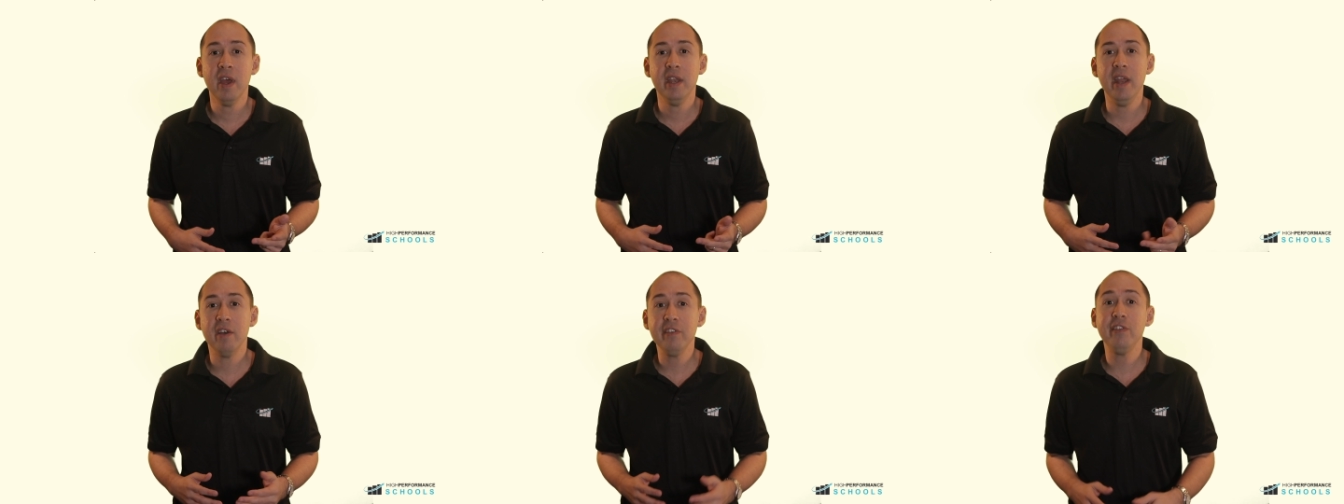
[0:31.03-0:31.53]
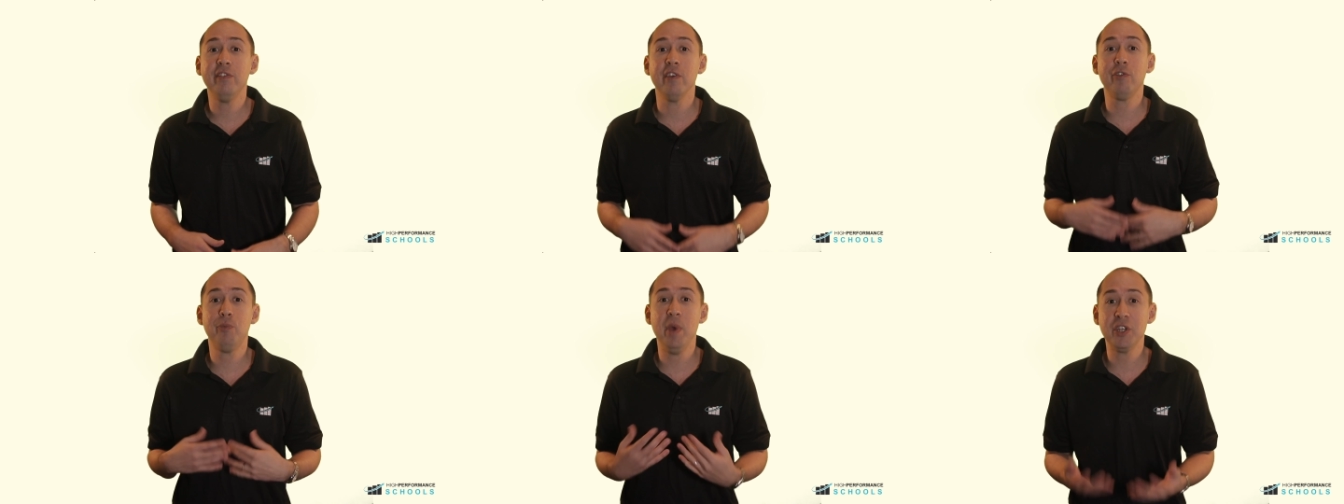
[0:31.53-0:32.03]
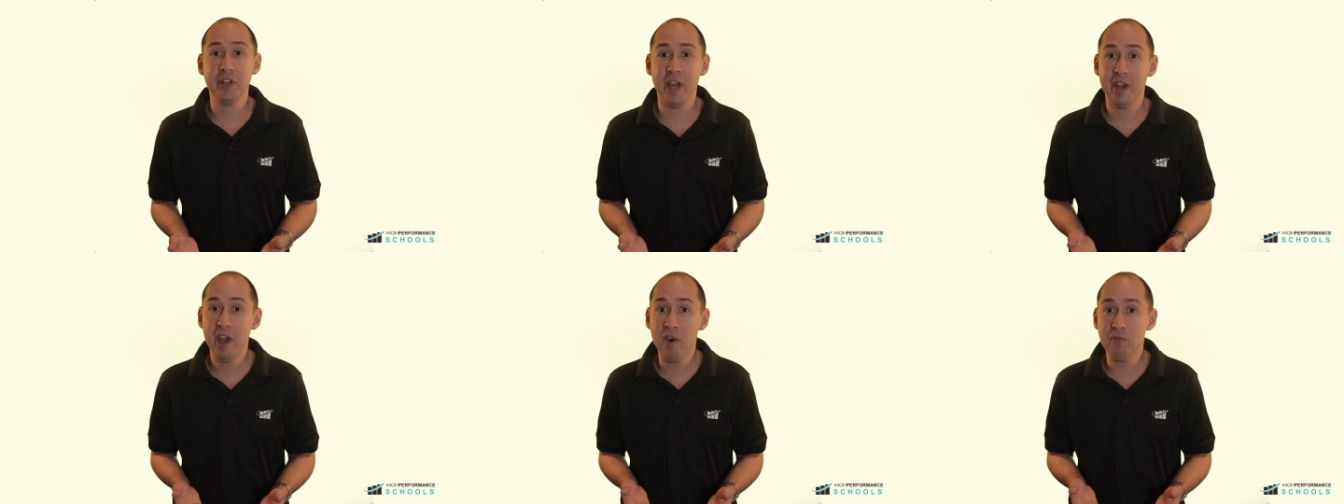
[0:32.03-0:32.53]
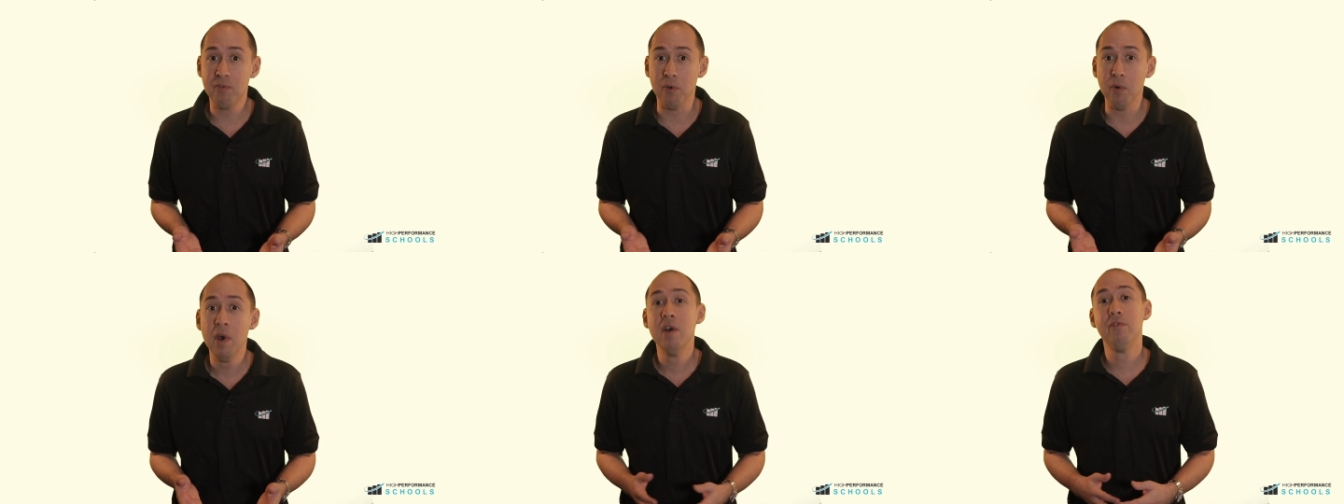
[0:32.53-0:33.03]
Now, this is especially
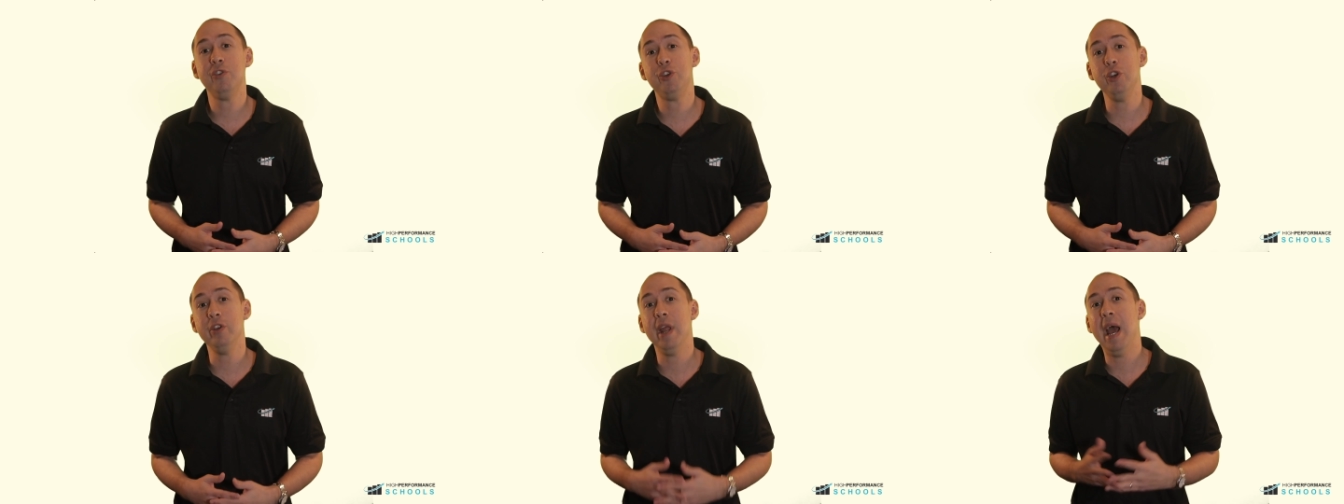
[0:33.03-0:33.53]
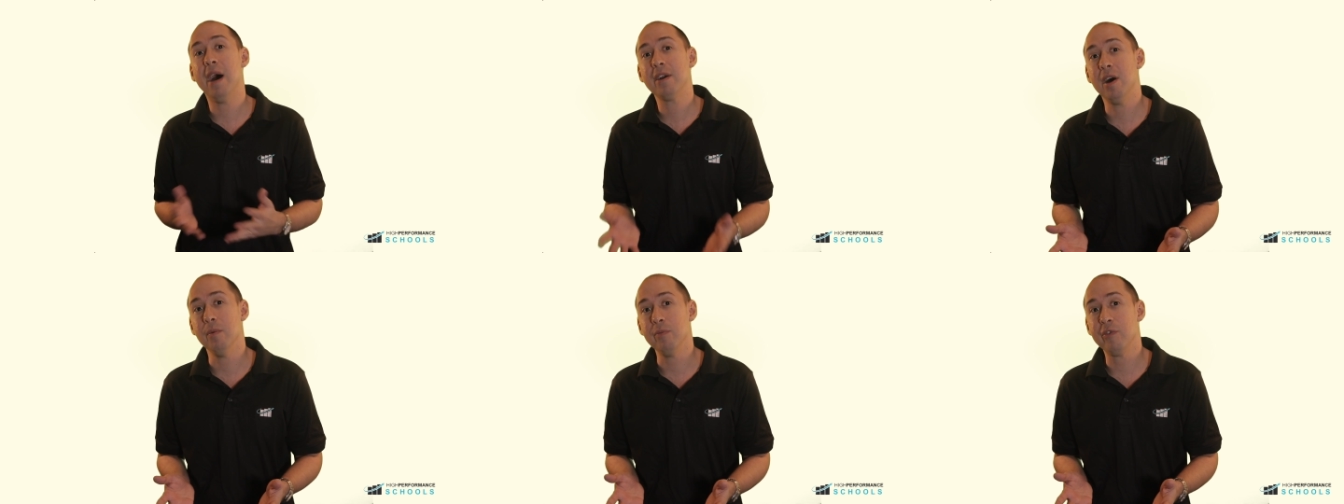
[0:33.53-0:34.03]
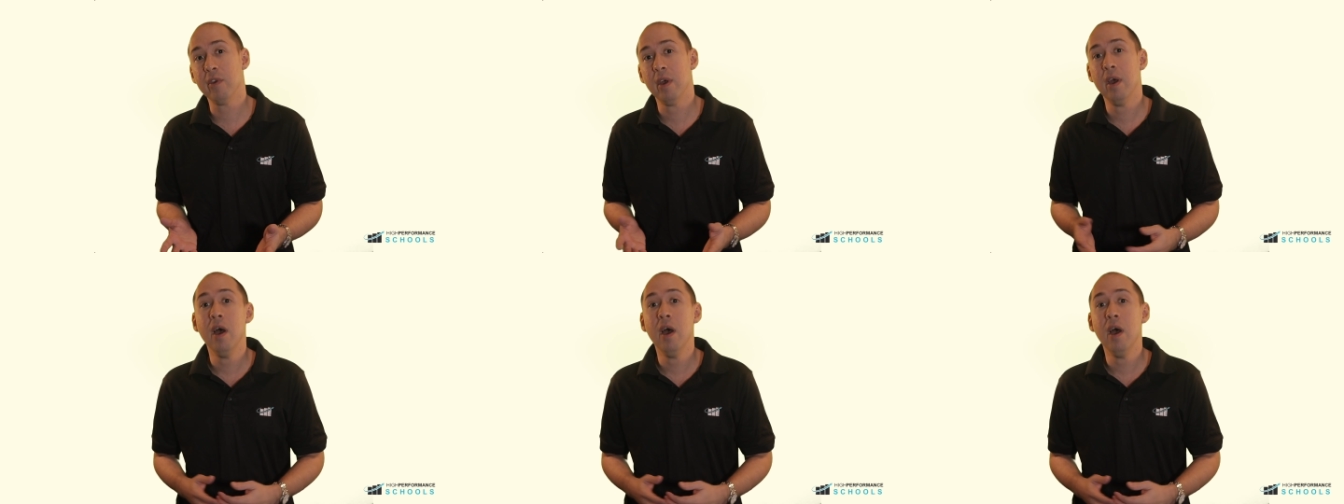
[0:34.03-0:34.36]
unhelpful for student outcomes.